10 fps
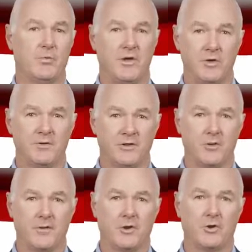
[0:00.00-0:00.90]
well
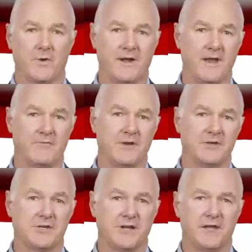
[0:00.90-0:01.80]
below the long-run
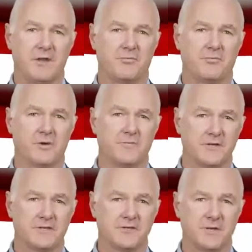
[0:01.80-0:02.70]
average,
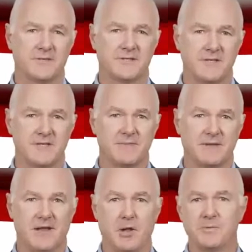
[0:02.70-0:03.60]
improved consumer
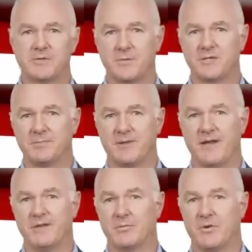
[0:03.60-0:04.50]
sentiment helps to
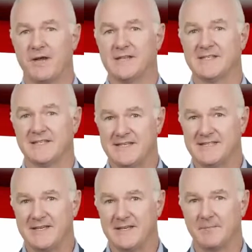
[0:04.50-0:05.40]
explain the rise in
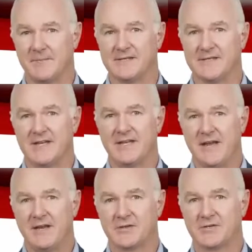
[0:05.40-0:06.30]
listing numbers
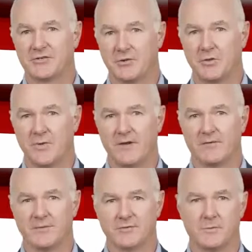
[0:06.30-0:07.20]
and a strong rate of
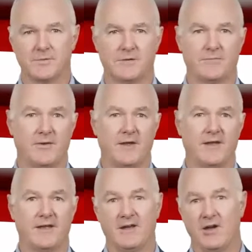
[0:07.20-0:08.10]
absorption
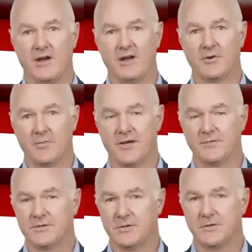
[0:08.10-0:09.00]
via a higher rate
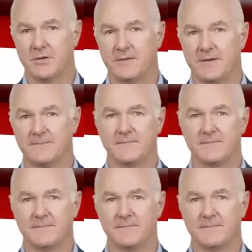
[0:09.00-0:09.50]
of turnover.